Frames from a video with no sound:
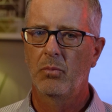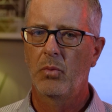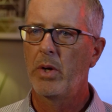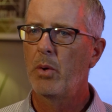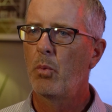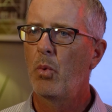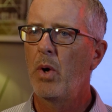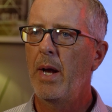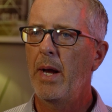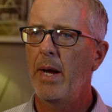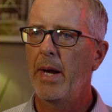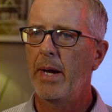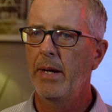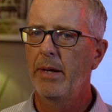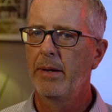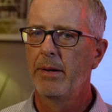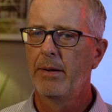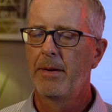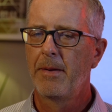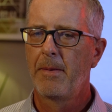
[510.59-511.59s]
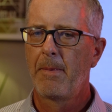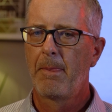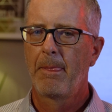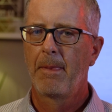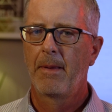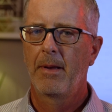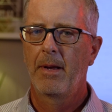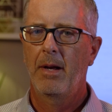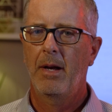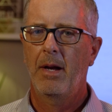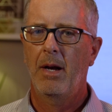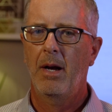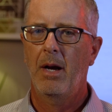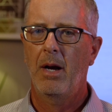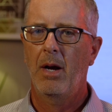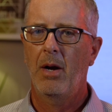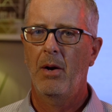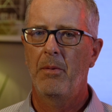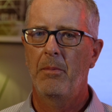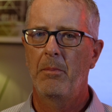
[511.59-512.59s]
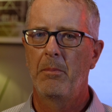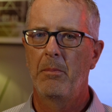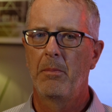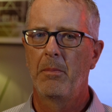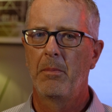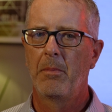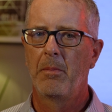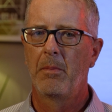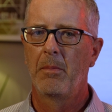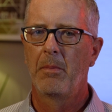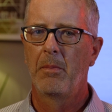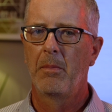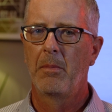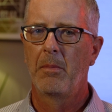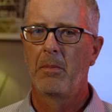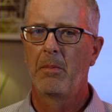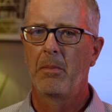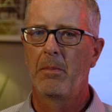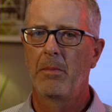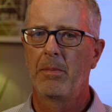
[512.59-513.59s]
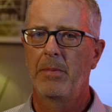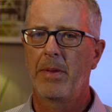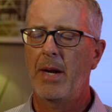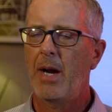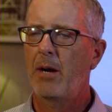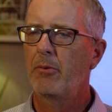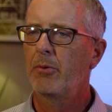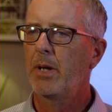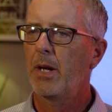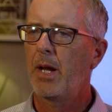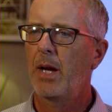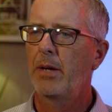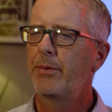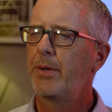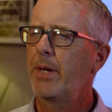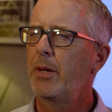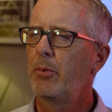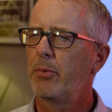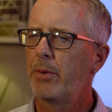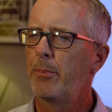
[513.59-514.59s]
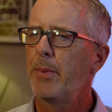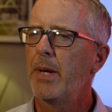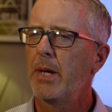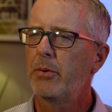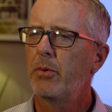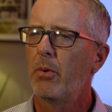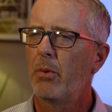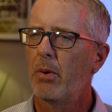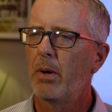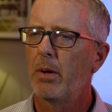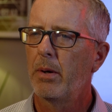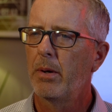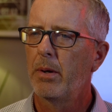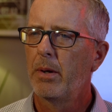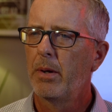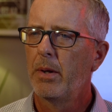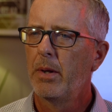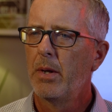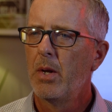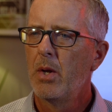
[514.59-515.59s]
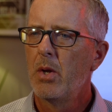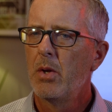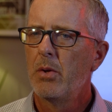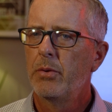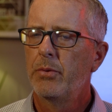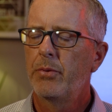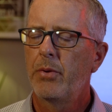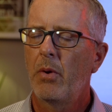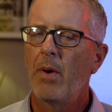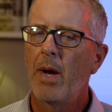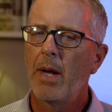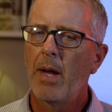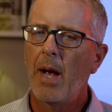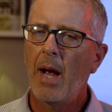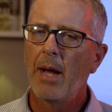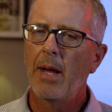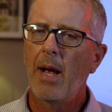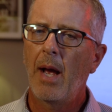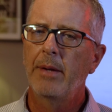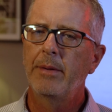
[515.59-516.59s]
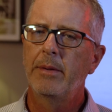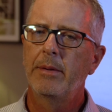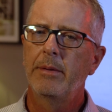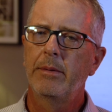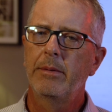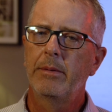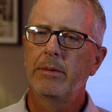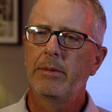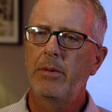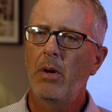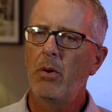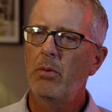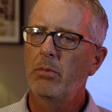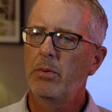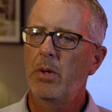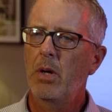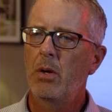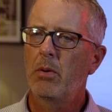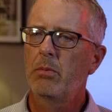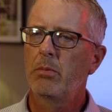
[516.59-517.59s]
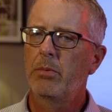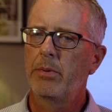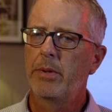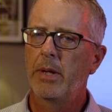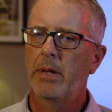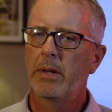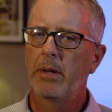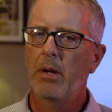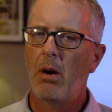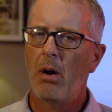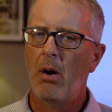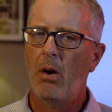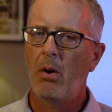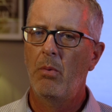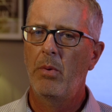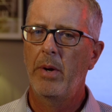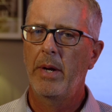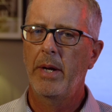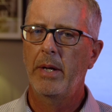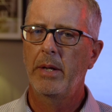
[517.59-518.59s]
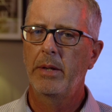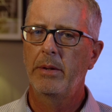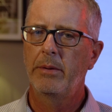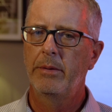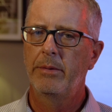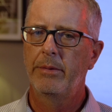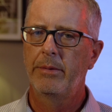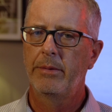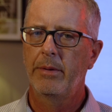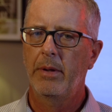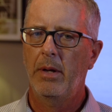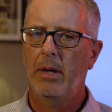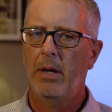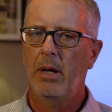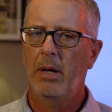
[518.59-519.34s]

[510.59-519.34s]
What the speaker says: went away that I realized he was a mentor. Mm-hmm. So I don't know that always